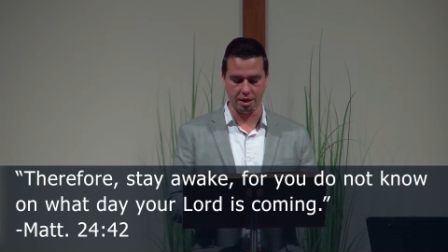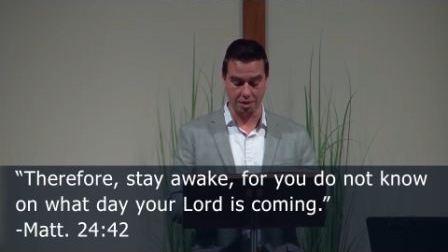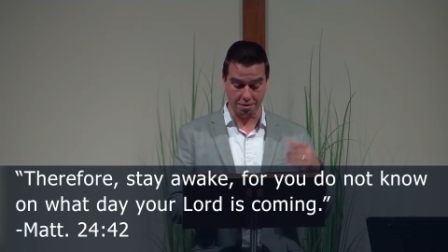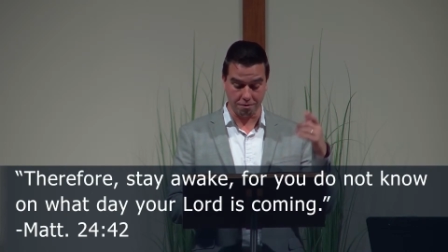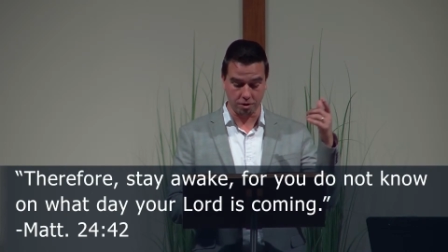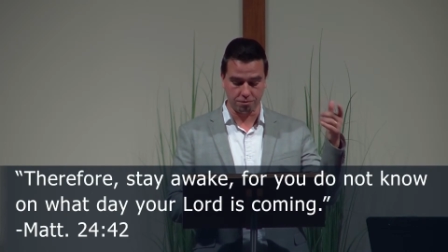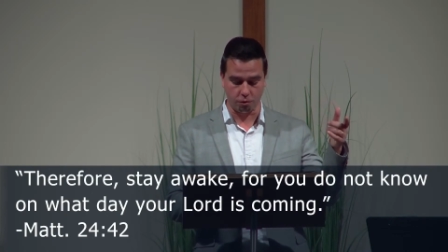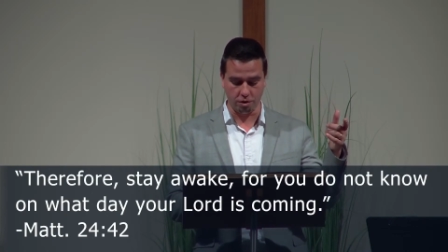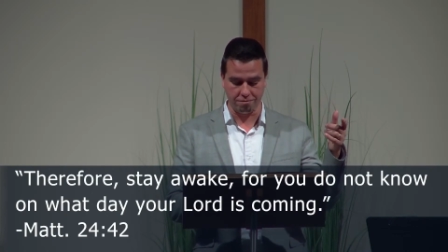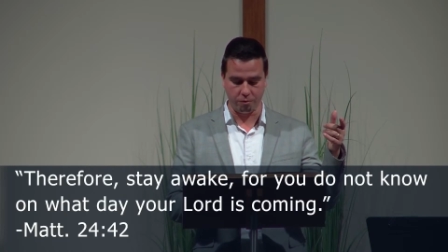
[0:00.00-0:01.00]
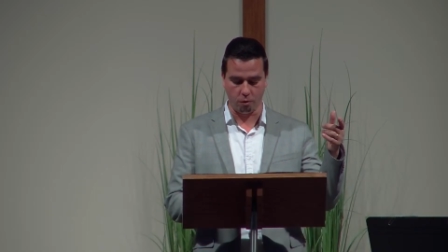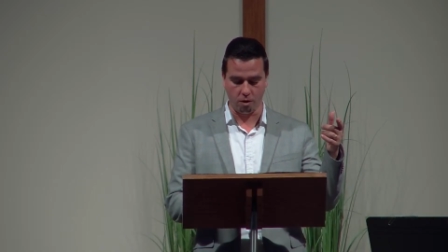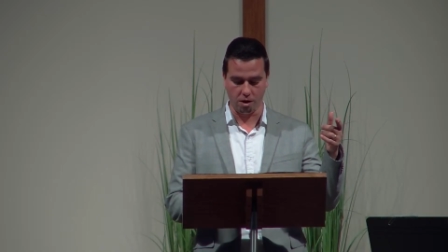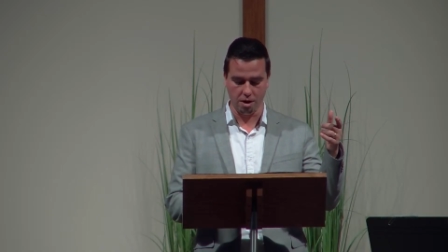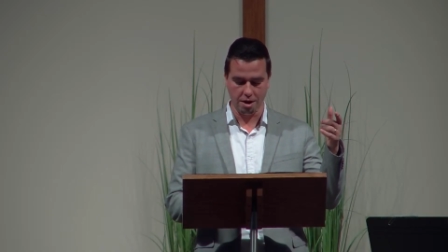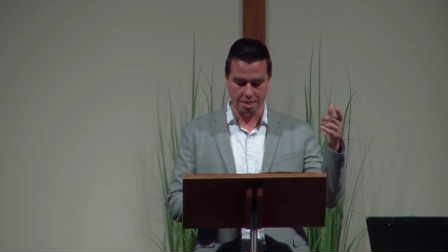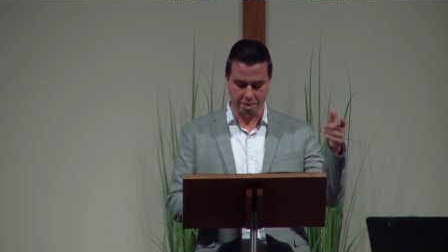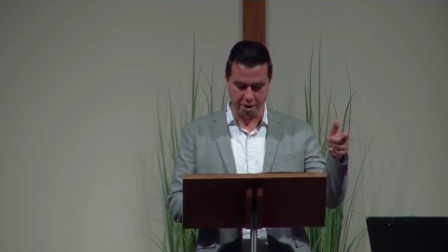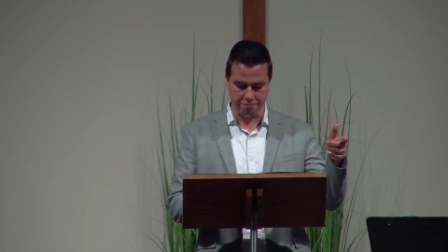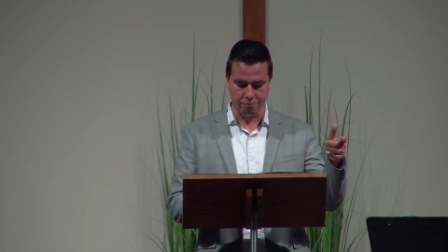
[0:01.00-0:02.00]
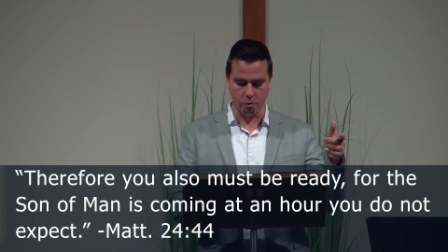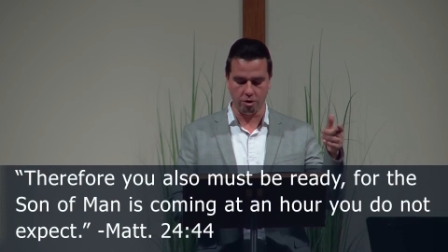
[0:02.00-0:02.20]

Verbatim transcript: And then verse 44 Therefore,